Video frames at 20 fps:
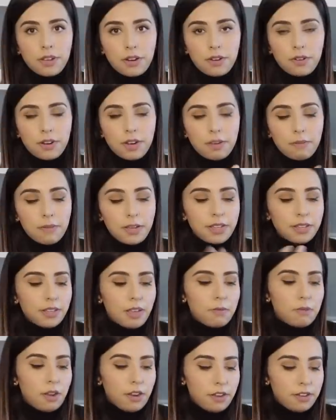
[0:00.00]
agree, because
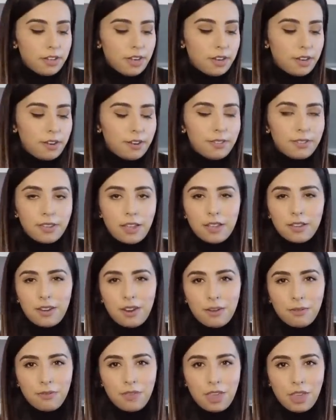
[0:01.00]
I'm not intending to sell and
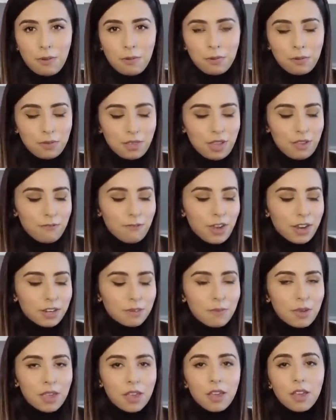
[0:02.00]
I don't think it will really
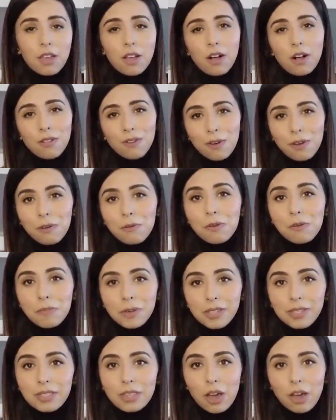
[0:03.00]
affect me. Although I will
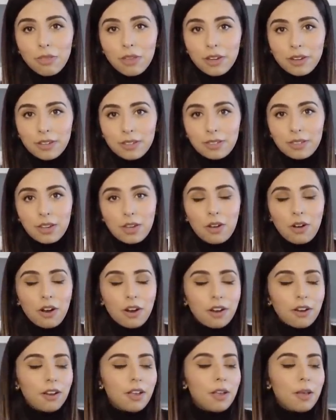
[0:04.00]
miss the authenticity
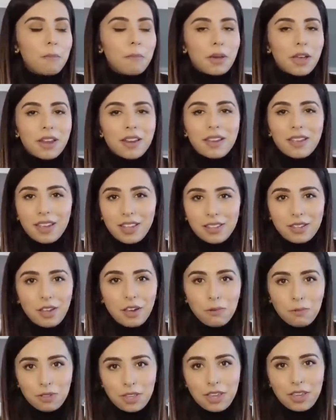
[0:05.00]
card, but it's
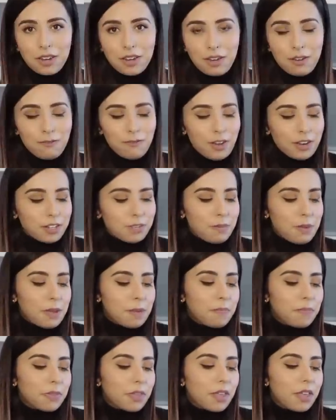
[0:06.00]
not really going to affect
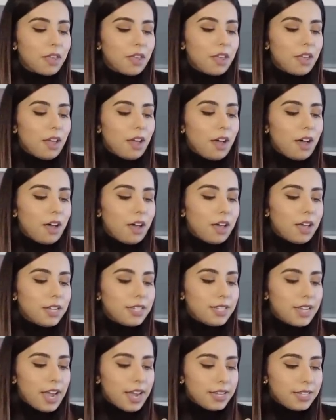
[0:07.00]
me.
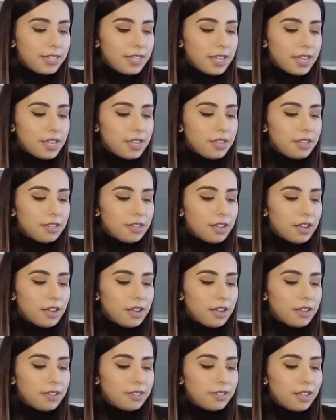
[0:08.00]
Tati
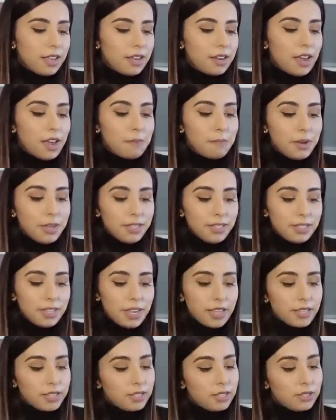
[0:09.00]
said, I must
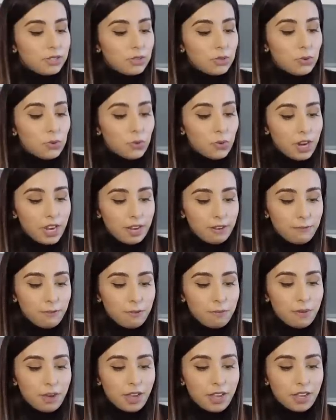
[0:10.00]
say this is great
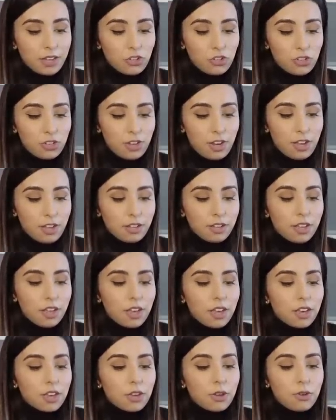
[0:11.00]
for buying at Chanel.
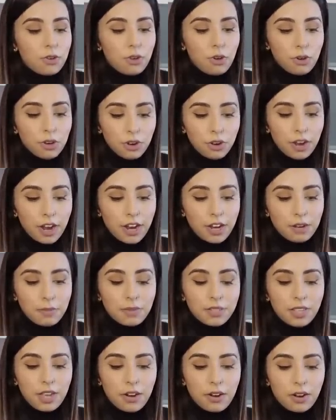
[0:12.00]
You know your item
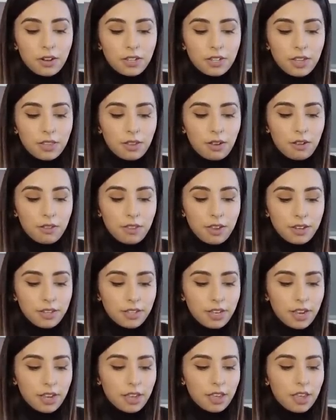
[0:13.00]
is guaranteed
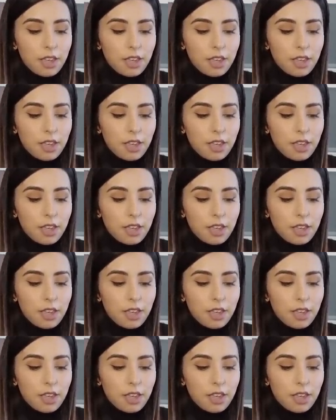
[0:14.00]
authentic,